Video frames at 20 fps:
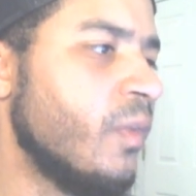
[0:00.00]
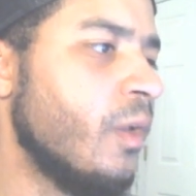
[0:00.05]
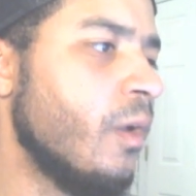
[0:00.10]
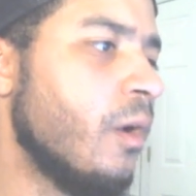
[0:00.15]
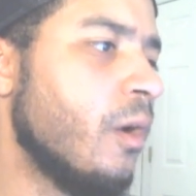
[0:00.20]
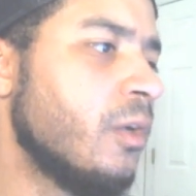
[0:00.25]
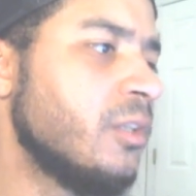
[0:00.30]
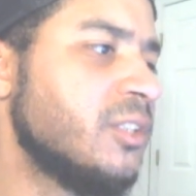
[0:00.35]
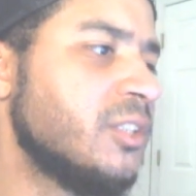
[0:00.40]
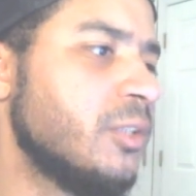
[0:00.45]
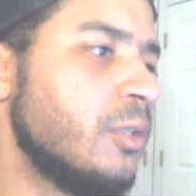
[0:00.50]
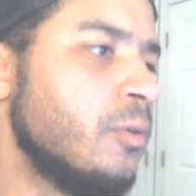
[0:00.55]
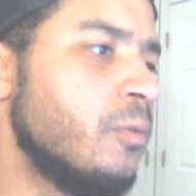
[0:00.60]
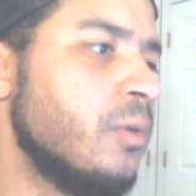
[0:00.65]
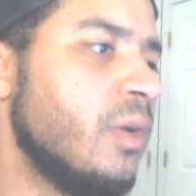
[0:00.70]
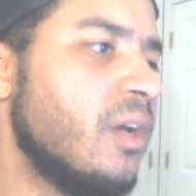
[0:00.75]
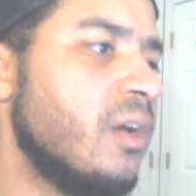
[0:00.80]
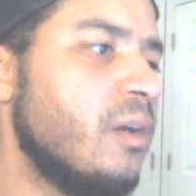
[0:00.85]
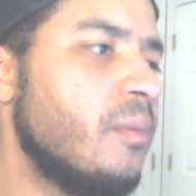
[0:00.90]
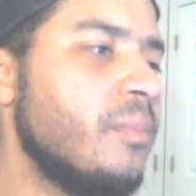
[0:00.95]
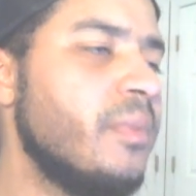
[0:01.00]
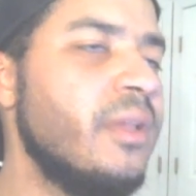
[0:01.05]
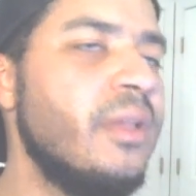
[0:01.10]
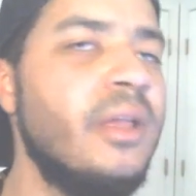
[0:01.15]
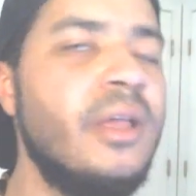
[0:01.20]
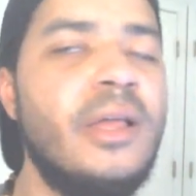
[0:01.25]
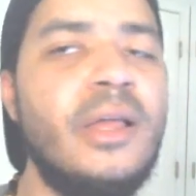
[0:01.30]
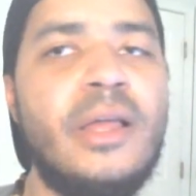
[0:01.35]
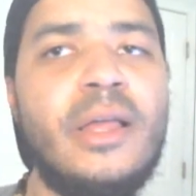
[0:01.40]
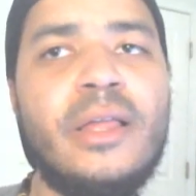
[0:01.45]
Also,
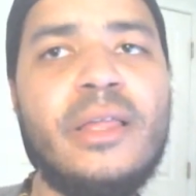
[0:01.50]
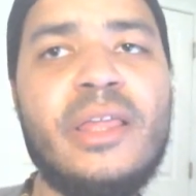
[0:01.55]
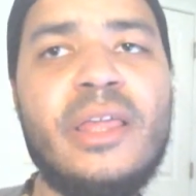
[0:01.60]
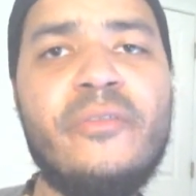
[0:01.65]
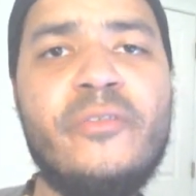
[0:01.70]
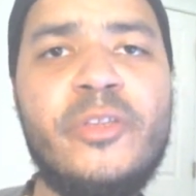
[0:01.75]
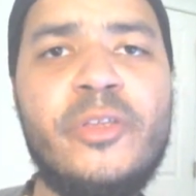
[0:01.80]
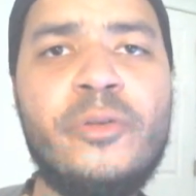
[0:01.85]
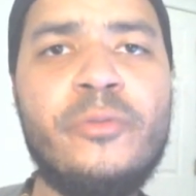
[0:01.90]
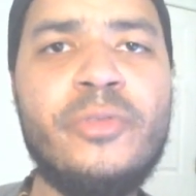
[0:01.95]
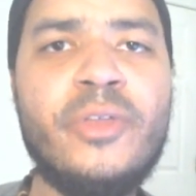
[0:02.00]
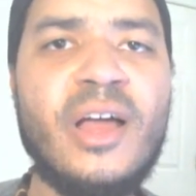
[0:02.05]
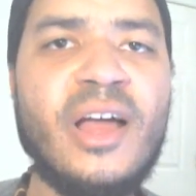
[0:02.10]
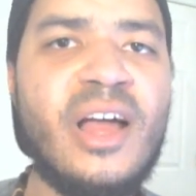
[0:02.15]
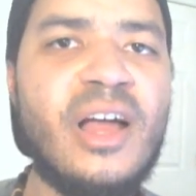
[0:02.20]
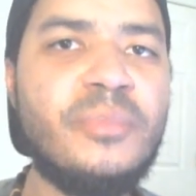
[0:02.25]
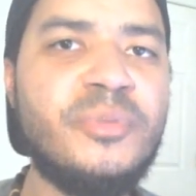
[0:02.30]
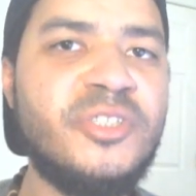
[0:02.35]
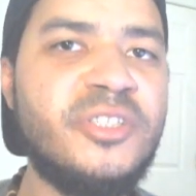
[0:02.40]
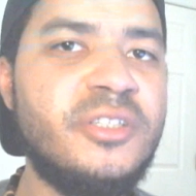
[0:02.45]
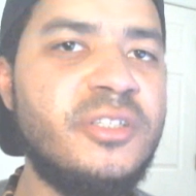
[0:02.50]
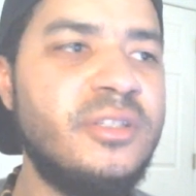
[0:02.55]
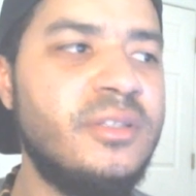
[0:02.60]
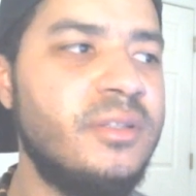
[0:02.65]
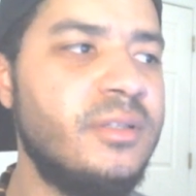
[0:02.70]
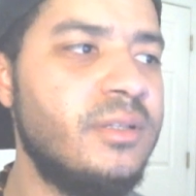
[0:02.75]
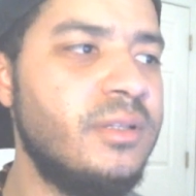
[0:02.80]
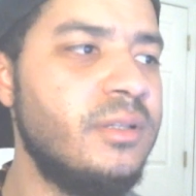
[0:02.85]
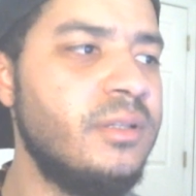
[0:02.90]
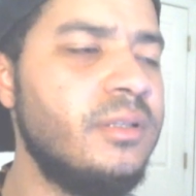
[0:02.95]
giving you the
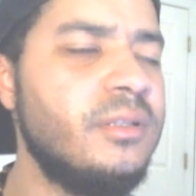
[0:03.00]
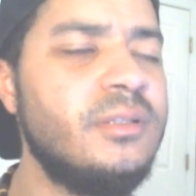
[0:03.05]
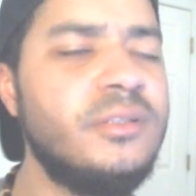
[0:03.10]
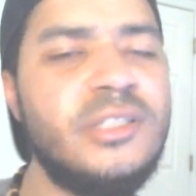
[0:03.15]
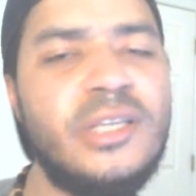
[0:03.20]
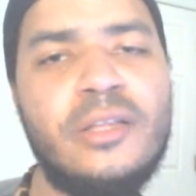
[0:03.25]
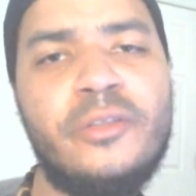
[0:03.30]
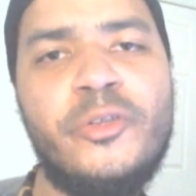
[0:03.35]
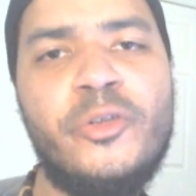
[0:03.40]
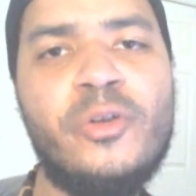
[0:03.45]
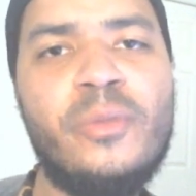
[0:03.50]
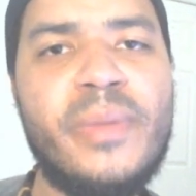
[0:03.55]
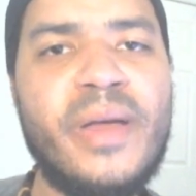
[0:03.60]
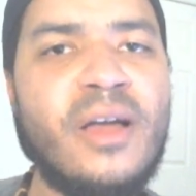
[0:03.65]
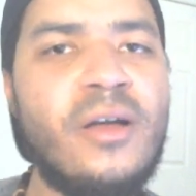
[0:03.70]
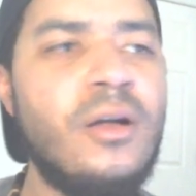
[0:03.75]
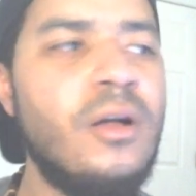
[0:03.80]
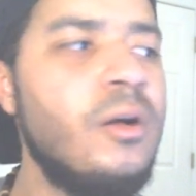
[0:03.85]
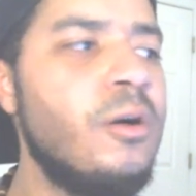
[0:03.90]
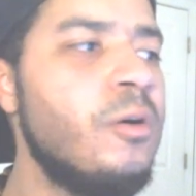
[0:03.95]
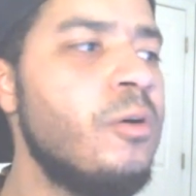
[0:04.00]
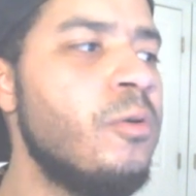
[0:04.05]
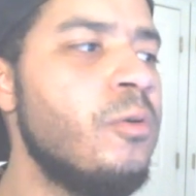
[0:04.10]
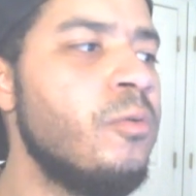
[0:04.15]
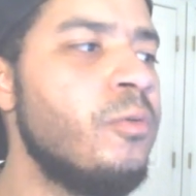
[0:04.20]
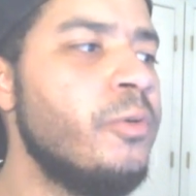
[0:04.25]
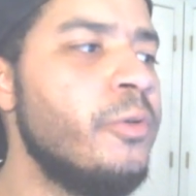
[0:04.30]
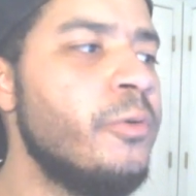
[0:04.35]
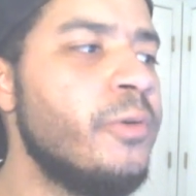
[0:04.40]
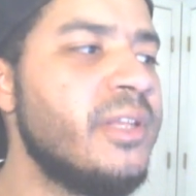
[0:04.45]
option, telling you about,
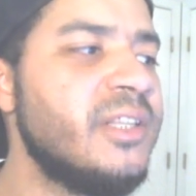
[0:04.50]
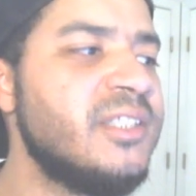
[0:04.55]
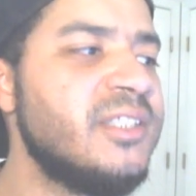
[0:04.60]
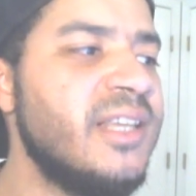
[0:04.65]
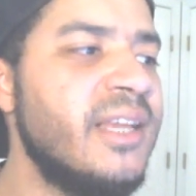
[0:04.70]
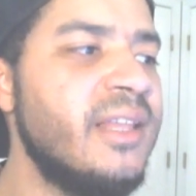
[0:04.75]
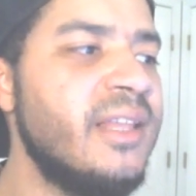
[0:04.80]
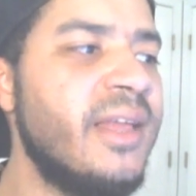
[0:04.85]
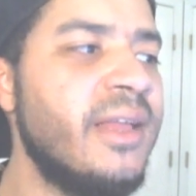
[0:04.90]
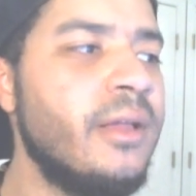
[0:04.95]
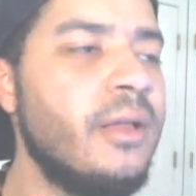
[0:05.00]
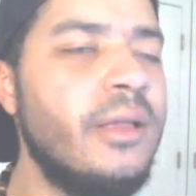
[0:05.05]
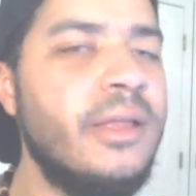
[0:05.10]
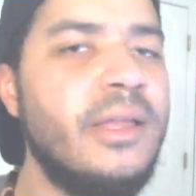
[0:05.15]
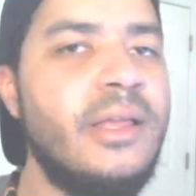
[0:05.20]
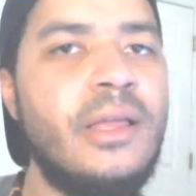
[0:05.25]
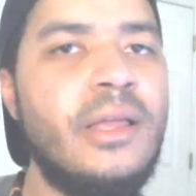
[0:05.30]
oh, you can say like,